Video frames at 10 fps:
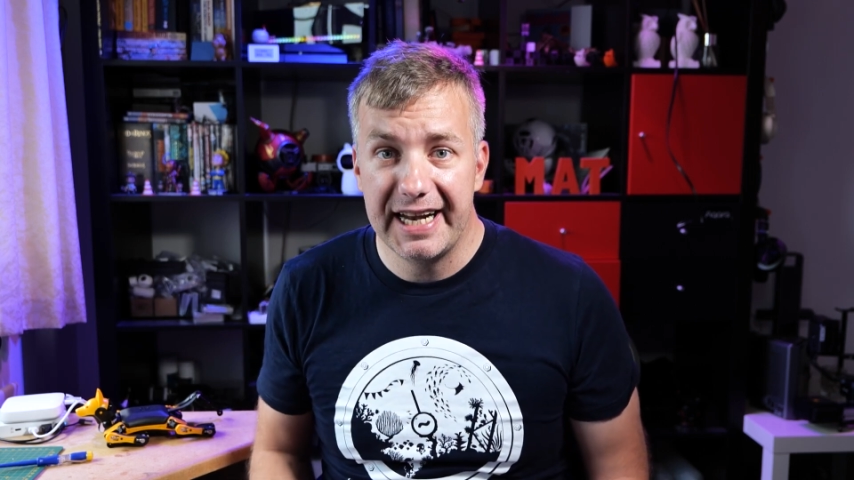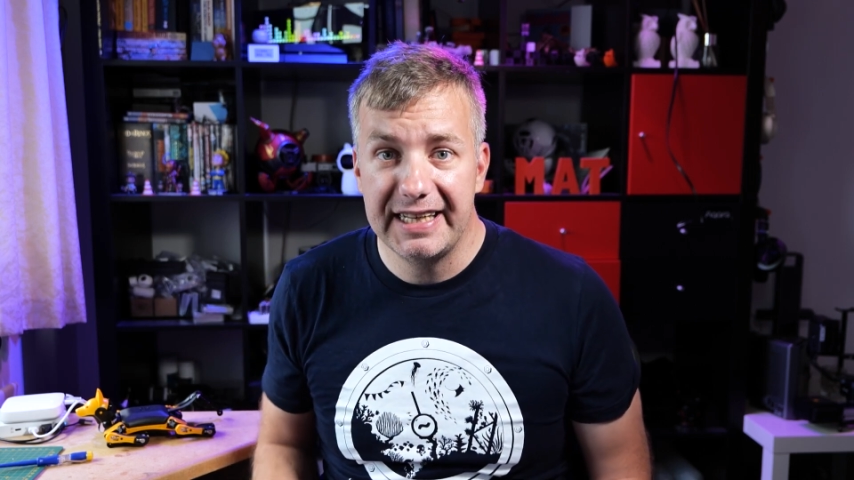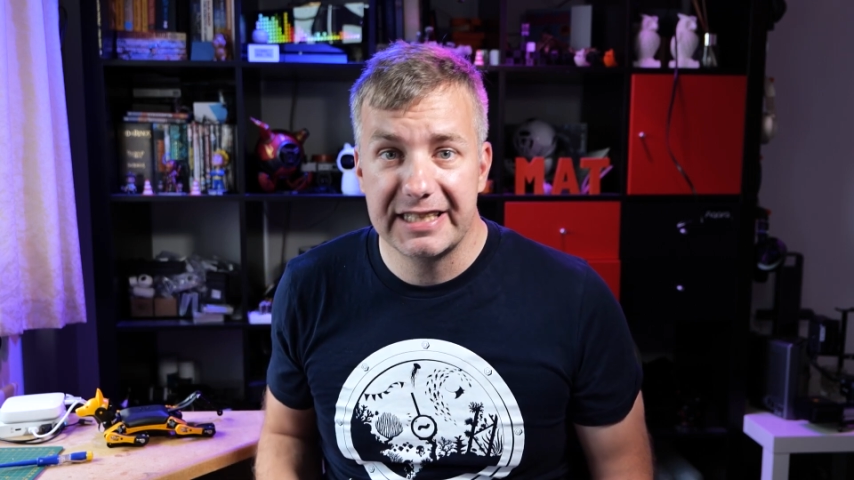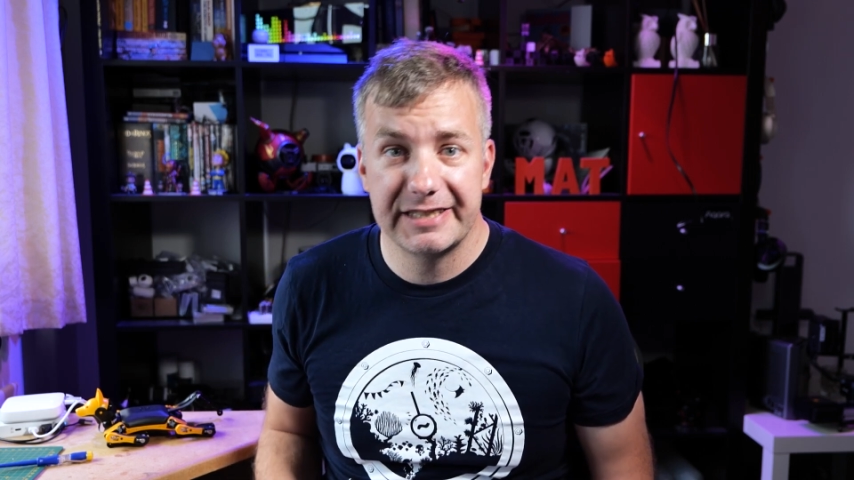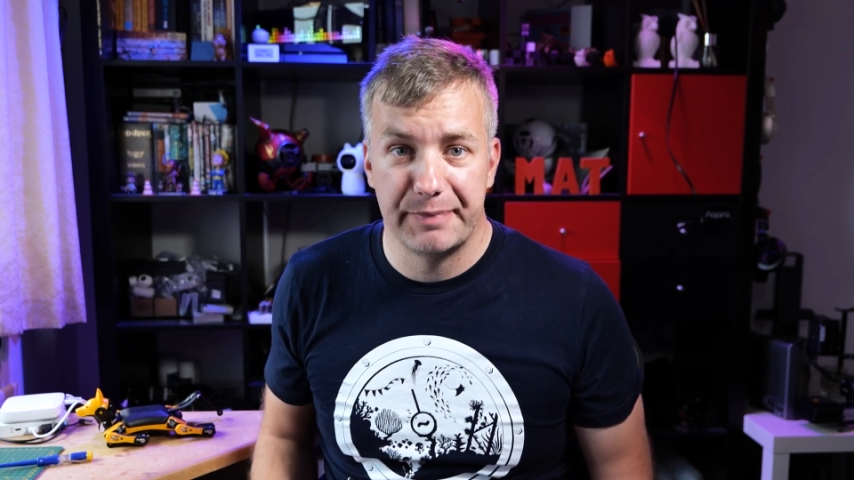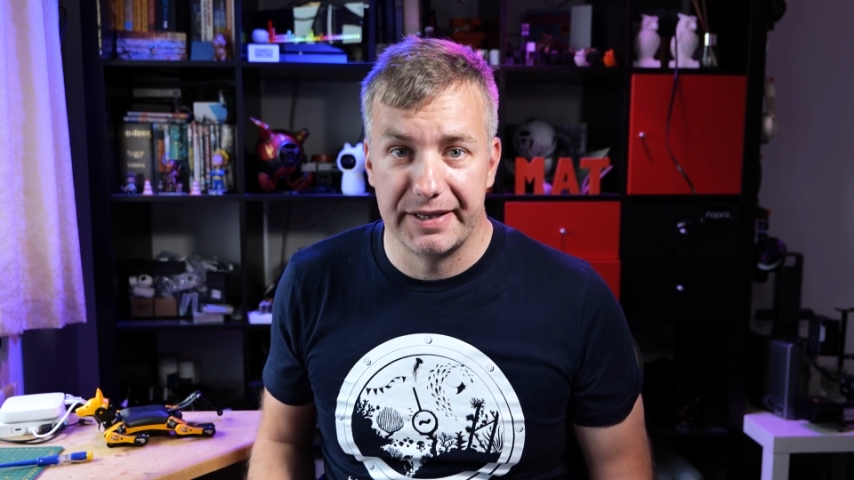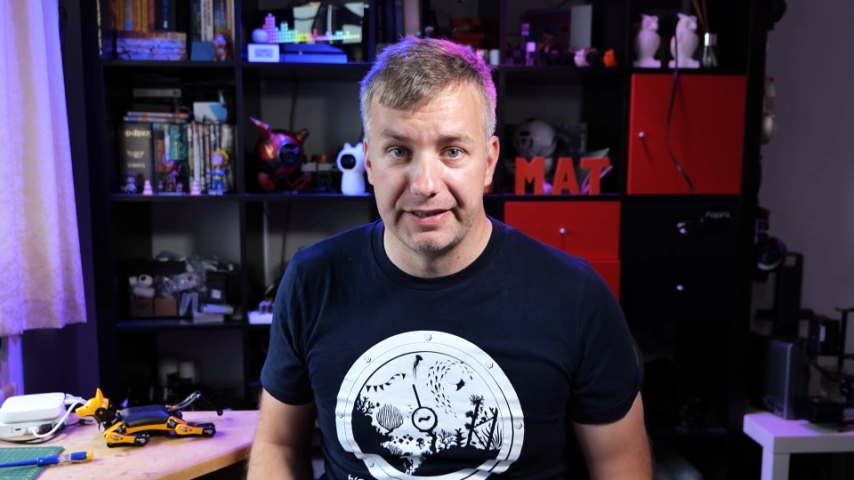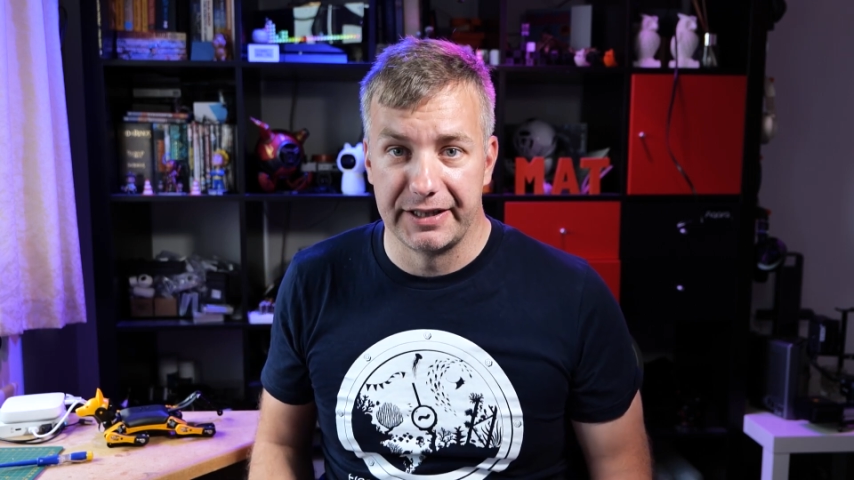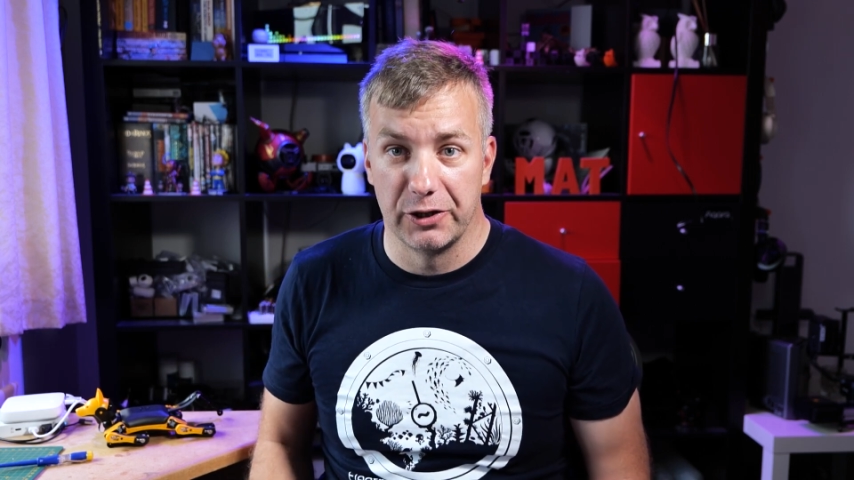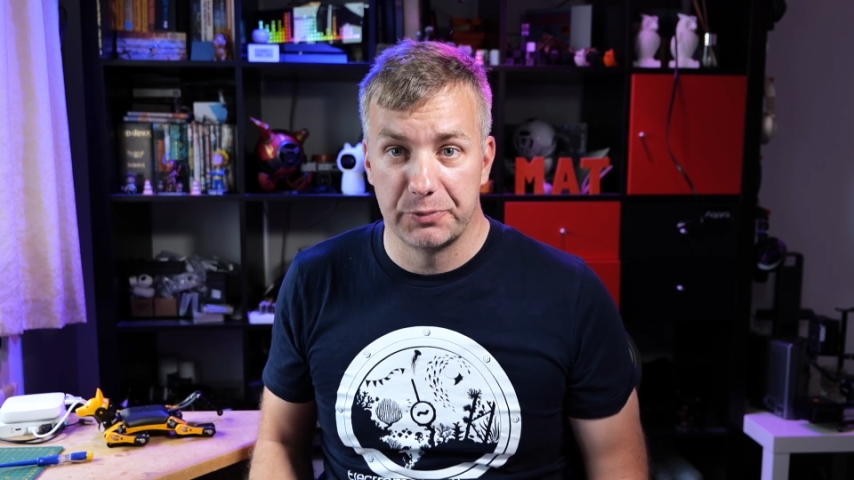and
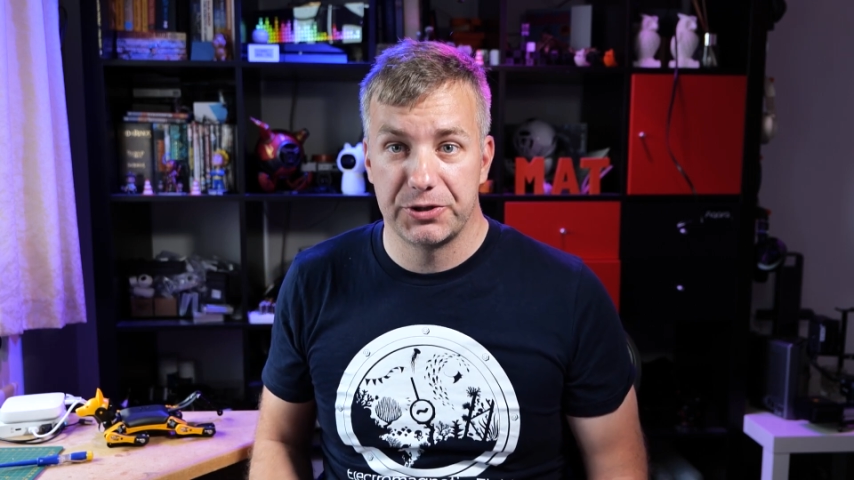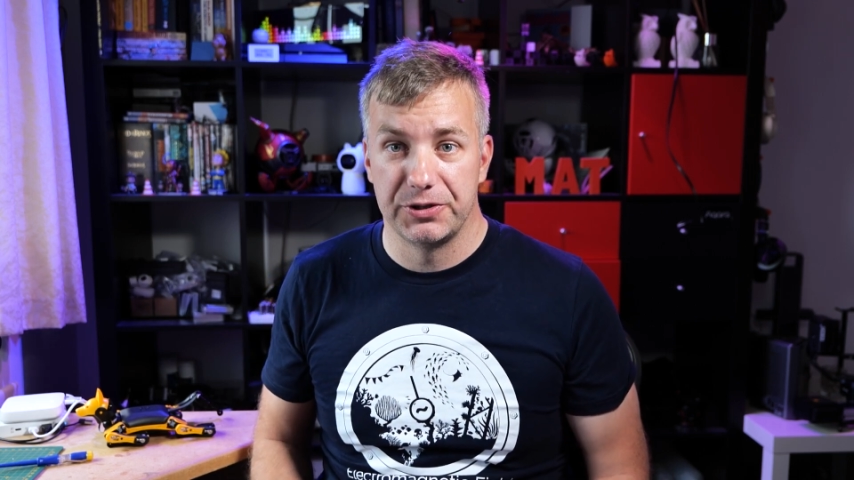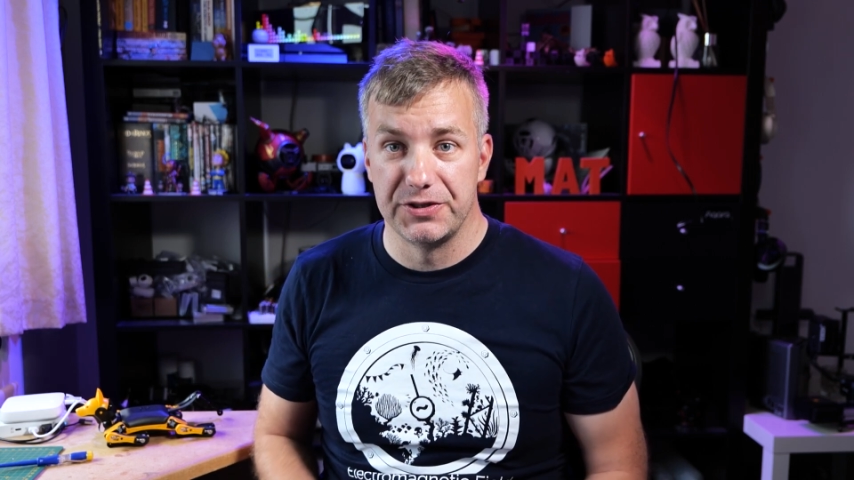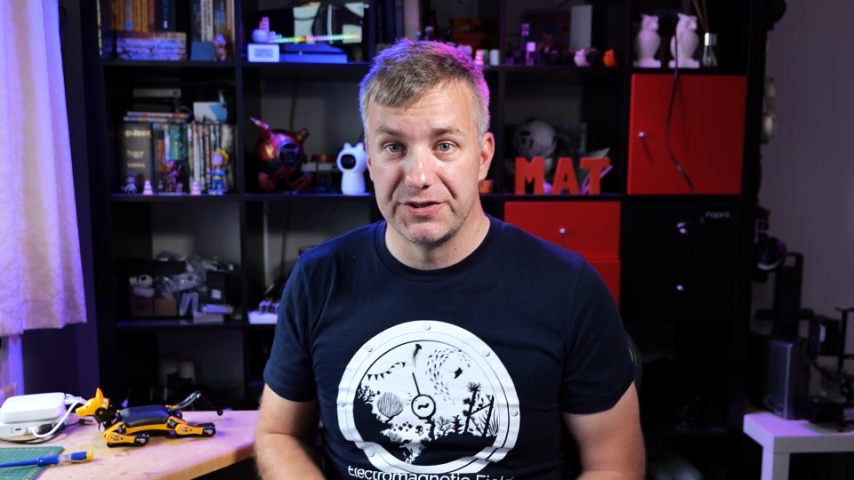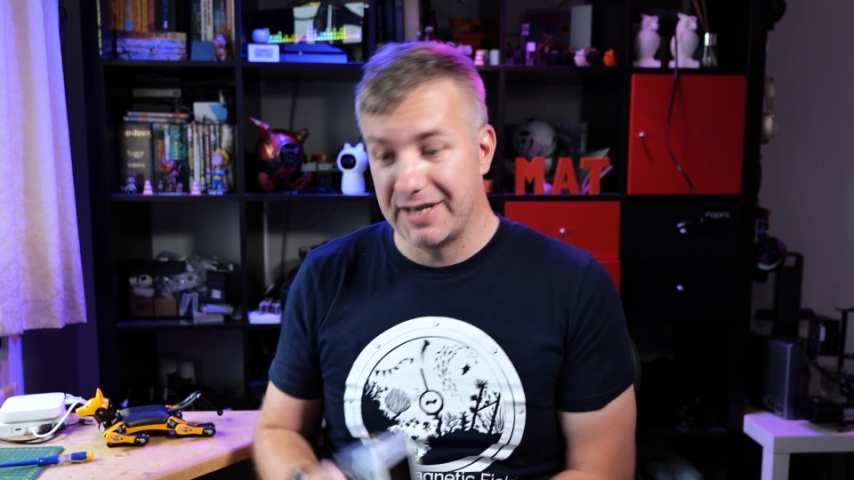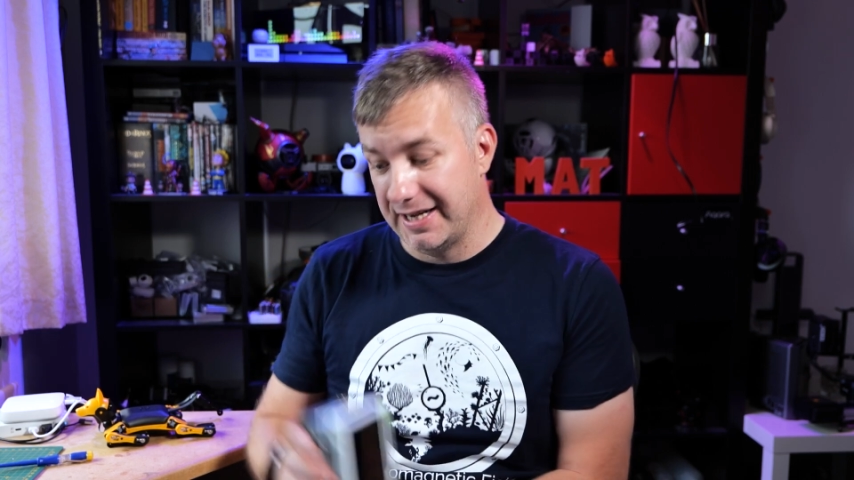expanding options,